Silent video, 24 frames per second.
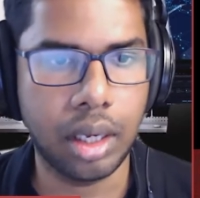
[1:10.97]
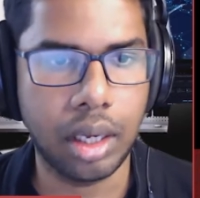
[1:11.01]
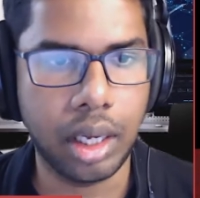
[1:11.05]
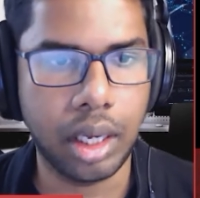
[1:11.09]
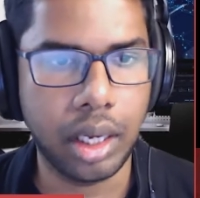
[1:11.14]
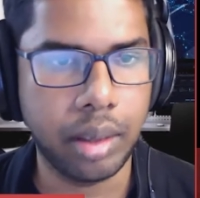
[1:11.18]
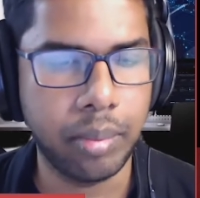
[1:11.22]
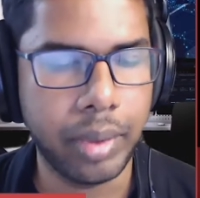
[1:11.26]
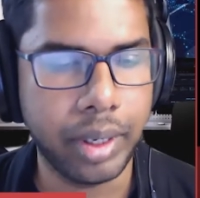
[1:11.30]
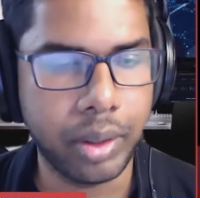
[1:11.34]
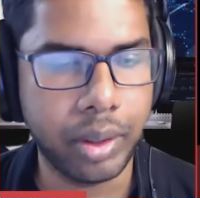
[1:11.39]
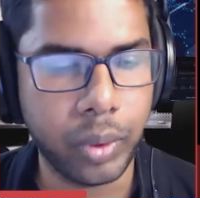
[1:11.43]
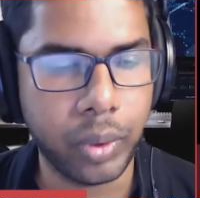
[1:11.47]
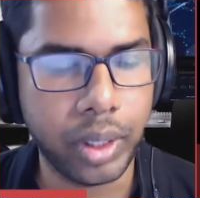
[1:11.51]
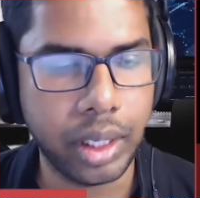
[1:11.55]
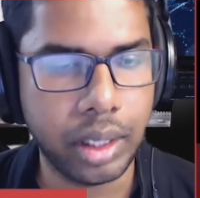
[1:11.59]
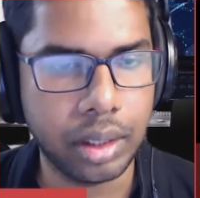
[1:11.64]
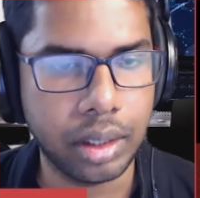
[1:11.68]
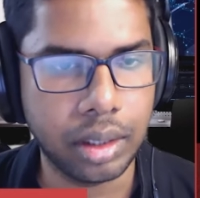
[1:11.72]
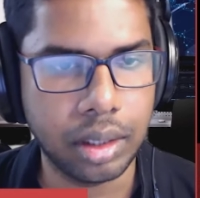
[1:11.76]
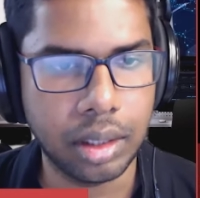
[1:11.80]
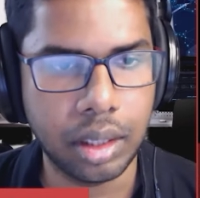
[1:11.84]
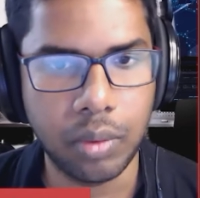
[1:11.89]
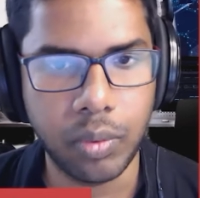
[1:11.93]
in
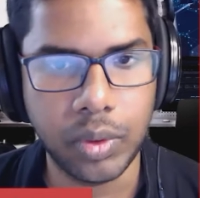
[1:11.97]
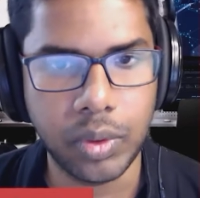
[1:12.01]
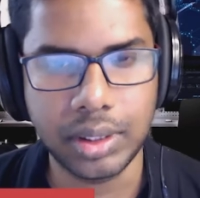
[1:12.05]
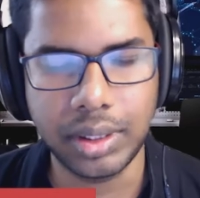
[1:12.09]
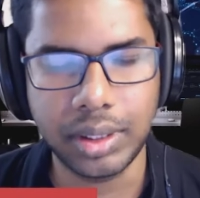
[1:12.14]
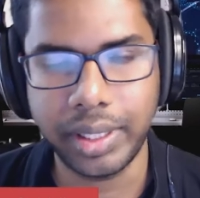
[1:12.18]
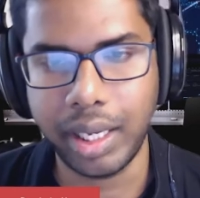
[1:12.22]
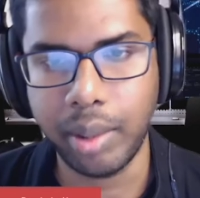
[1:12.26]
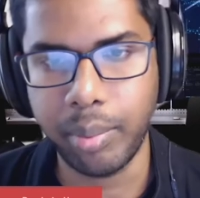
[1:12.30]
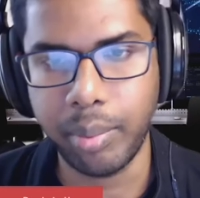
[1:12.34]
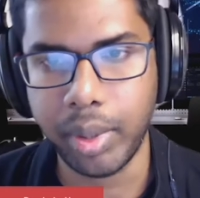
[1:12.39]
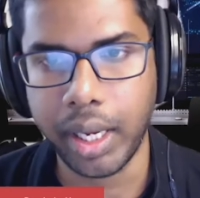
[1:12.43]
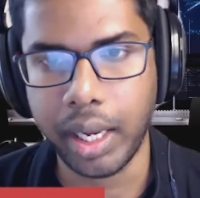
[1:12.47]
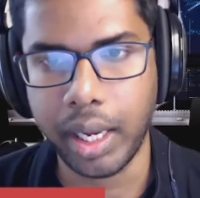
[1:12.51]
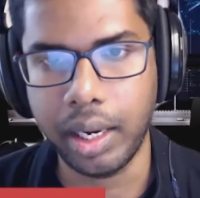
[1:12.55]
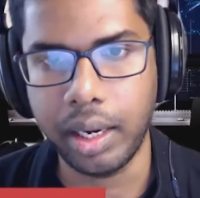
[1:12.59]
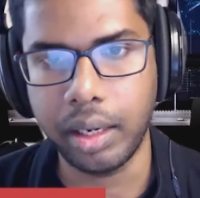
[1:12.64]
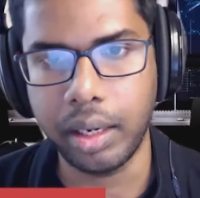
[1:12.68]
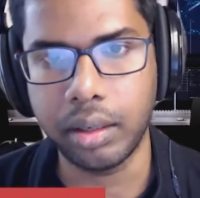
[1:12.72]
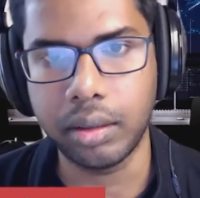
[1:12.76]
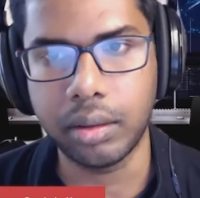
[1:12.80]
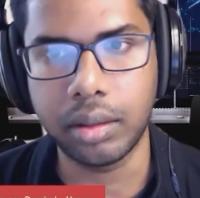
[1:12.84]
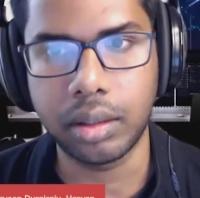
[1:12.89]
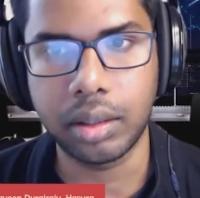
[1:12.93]
between, which is the API
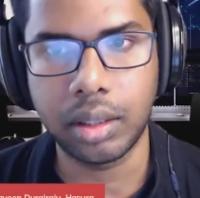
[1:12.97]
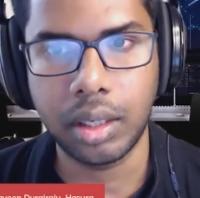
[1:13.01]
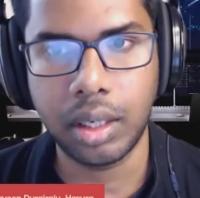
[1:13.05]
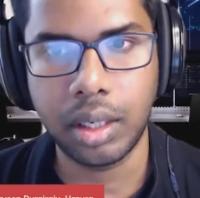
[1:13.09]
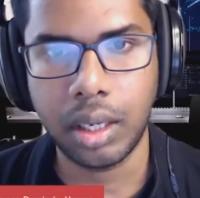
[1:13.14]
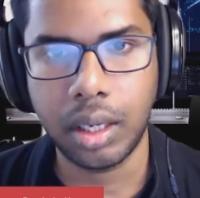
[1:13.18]
layer,